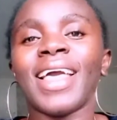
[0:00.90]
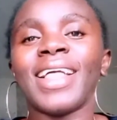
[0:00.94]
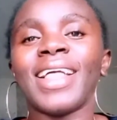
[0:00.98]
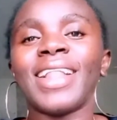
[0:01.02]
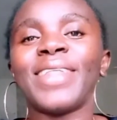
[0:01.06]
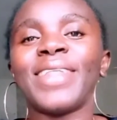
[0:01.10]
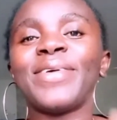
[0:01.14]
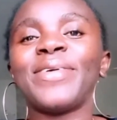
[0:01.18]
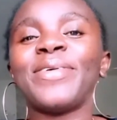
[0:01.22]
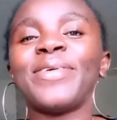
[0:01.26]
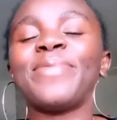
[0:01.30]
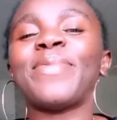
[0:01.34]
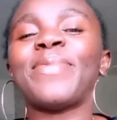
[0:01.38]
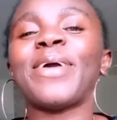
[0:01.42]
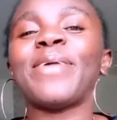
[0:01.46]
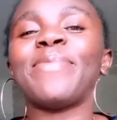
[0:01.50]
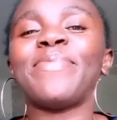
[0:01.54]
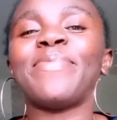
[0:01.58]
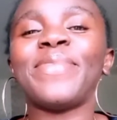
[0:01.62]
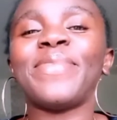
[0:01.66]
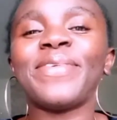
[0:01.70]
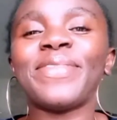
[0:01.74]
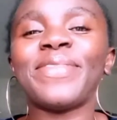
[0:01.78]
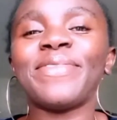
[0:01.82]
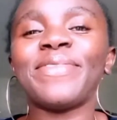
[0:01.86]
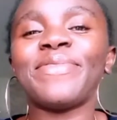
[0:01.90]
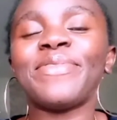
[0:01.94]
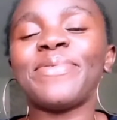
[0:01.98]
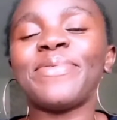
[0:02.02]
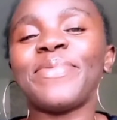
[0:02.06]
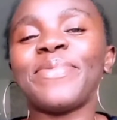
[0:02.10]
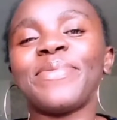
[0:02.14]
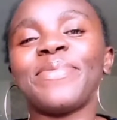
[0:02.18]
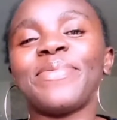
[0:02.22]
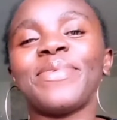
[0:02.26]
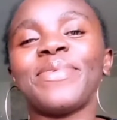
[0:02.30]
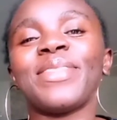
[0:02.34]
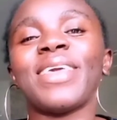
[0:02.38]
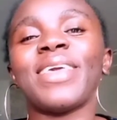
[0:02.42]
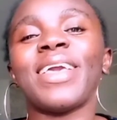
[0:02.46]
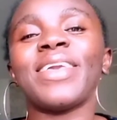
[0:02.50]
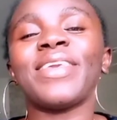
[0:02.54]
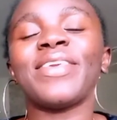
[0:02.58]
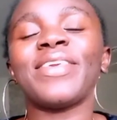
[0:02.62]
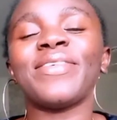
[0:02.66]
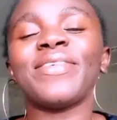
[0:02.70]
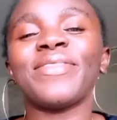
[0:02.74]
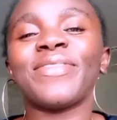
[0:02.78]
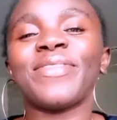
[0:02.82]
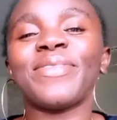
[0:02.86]
Hello, my beautiful people.
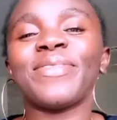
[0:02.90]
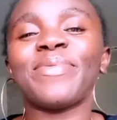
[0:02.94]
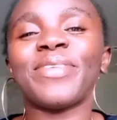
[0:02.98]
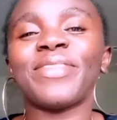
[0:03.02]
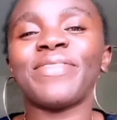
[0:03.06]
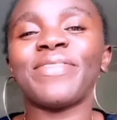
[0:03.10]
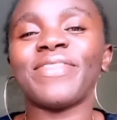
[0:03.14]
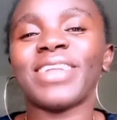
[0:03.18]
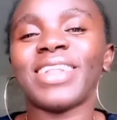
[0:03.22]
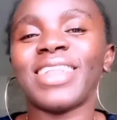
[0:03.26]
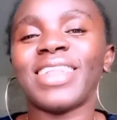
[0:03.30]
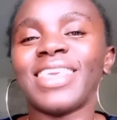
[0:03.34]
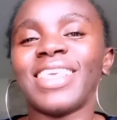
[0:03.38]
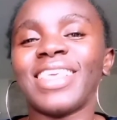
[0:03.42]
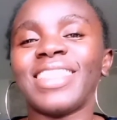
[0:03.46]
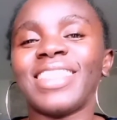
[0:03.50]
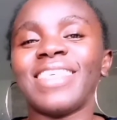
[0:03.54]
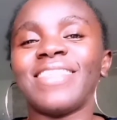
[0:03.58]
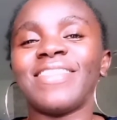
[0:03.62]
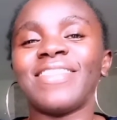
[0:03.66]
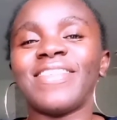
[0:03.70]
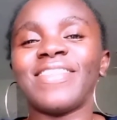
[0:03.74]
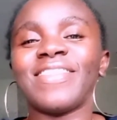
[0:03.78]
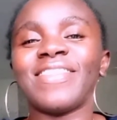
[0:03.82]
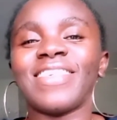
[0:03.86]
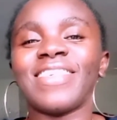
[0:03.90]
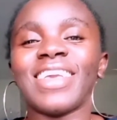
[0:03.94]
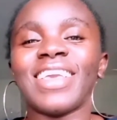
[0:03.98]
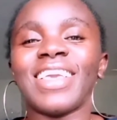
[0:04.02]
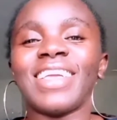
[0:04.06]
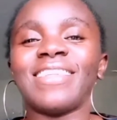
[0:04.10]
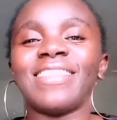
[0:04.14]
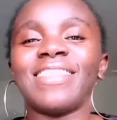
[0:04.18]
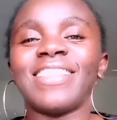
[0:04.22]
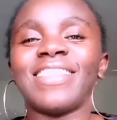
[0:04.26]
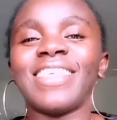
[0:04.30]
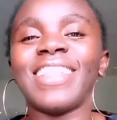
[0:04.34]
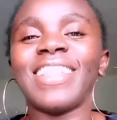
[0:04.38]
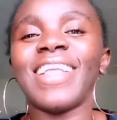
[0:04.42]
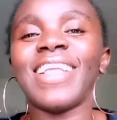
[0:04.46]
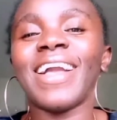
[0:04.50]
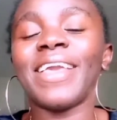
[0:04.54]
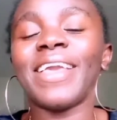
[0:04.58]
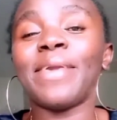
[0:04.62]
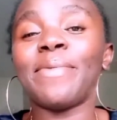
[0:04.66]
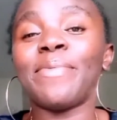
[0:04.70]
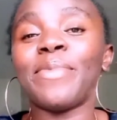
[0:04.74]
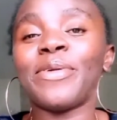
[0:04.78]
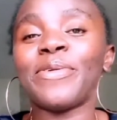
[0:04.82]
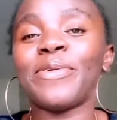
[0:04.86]
Thank you all so much for clicking. This is again
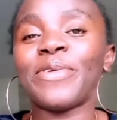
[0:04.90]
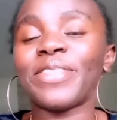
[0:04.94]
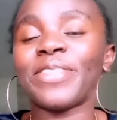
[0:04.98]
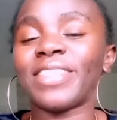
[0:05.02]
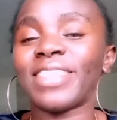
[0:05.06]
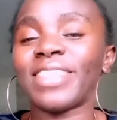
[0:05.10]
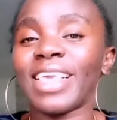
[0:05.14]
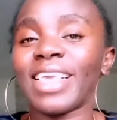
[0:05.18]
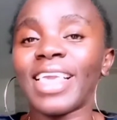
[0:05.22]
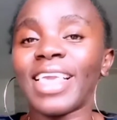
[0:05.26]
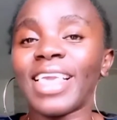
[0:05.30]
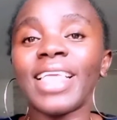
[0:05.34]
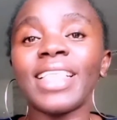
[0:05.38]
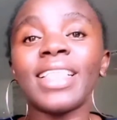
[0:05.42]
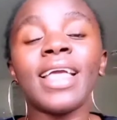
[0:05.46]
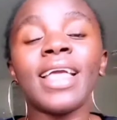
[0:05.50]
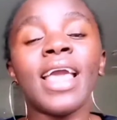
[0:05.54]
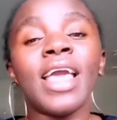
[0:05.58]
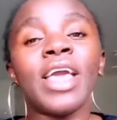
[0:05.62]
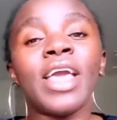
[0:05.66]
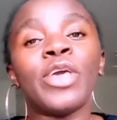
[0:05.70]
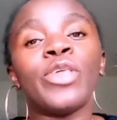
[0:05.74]
Dilia Emi once again.